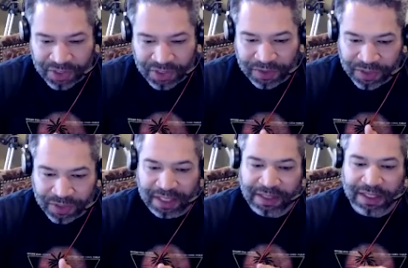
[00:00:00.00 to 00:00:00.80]
tell
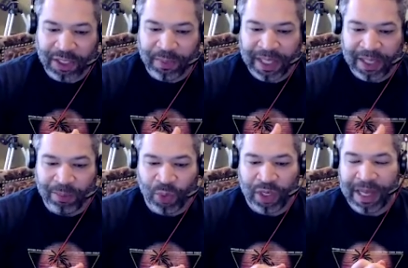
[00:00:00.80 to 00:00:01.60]
us a little bit
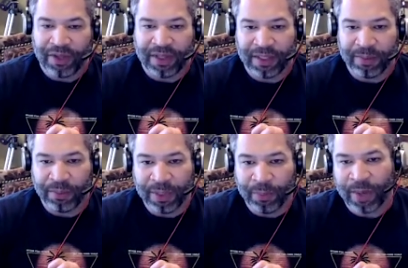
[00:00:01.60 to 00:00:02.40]
more about
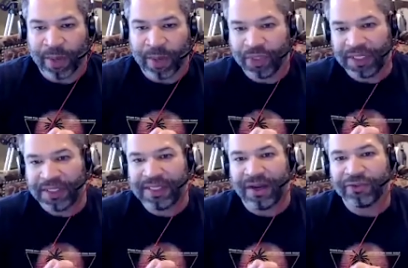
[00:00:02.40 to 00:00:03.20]
the property
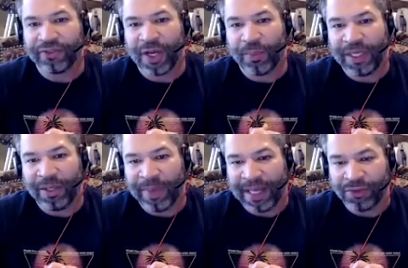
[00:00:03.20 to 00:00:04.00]
itself. How many
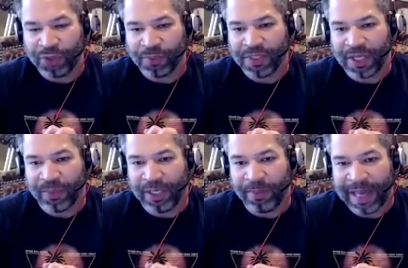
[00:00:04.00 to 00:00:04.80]
bedrooms, how
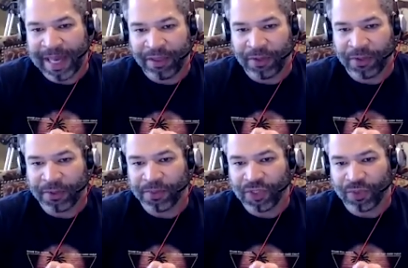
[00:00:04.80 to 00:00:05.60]
many
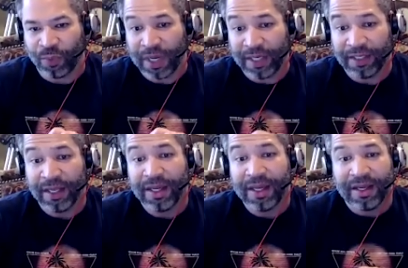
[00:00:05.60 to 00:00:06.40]
bathrooms, and what
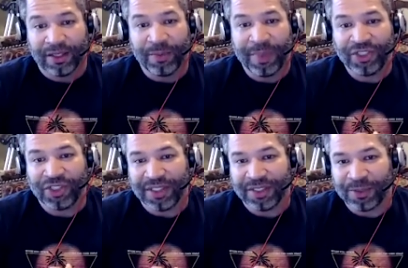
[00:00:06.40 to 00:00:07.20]
you
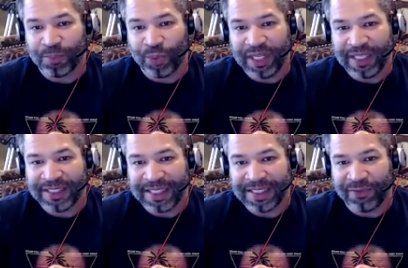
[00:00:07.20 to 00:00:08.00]
mentioned it's pretty
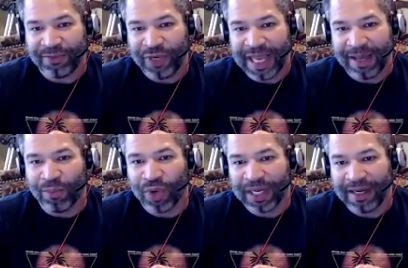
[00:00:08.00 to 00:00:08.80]
extensive rehab.
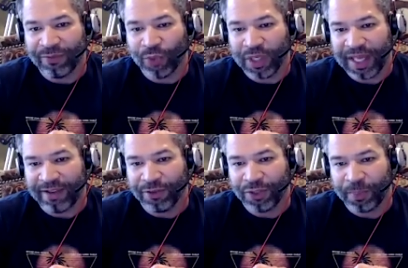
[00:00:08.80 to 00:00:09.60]
What kind of work
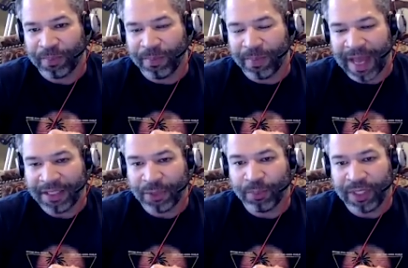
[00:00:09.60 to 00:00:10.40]
have you had
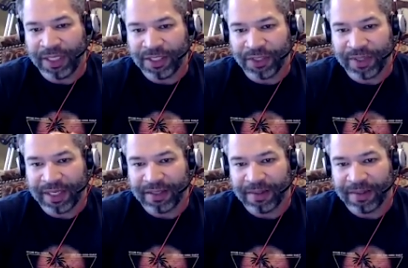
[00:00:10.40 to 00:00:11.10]
to put into it?